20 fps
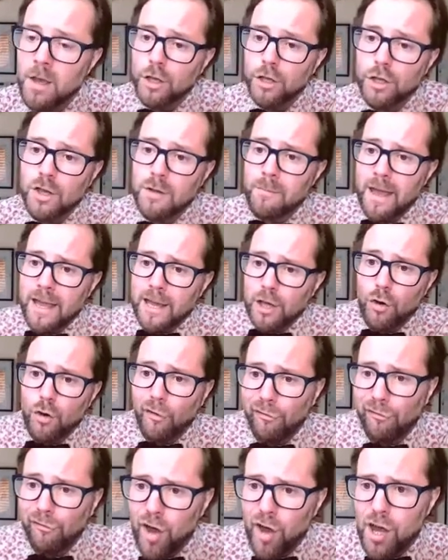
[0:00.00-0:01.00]
You make
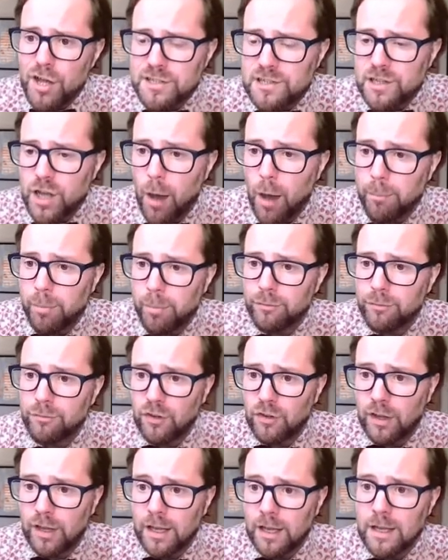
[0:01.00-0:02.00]
your first cup of
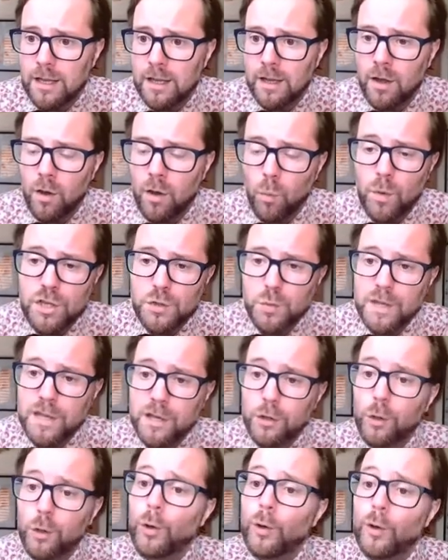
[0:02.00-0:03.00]
tea, which
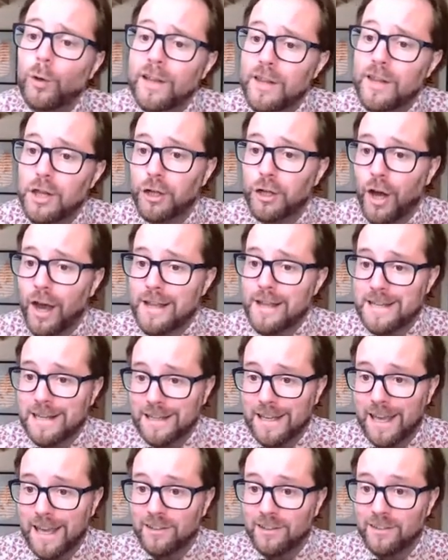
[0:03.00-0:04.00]
we call in the
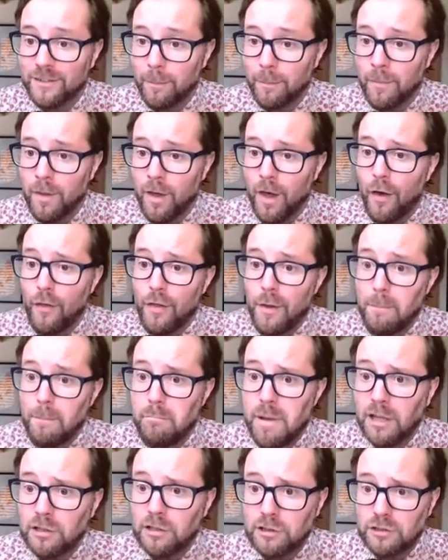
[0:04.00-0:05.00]
United Kingdom the
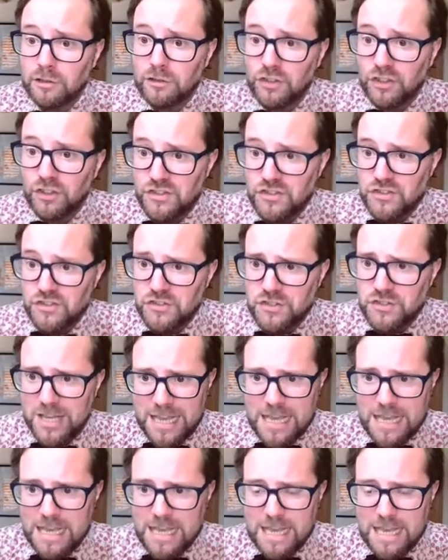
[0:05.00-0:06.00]
builder's
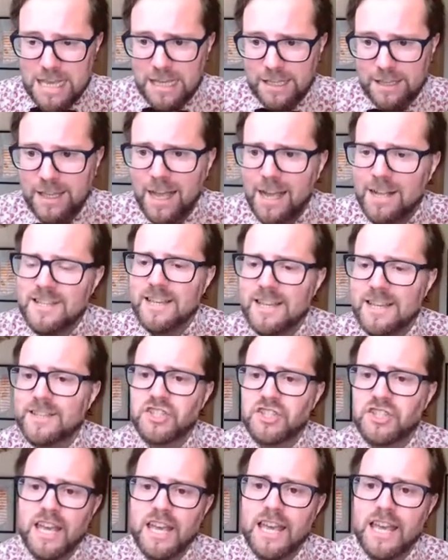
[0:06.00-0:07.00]
tea, and that is
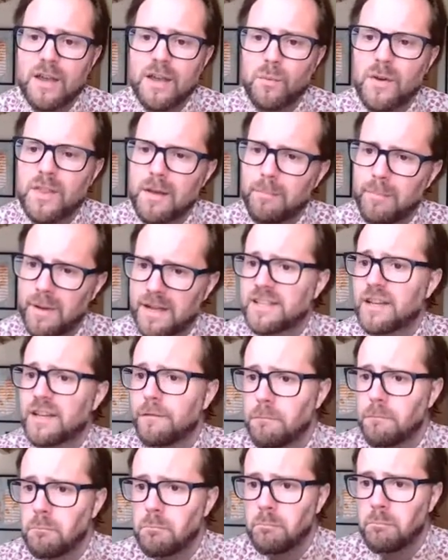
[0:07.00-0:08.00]
tea with a bit
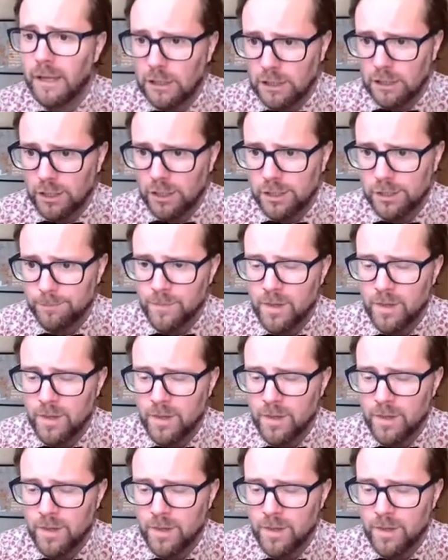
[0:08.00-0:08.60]
of milk.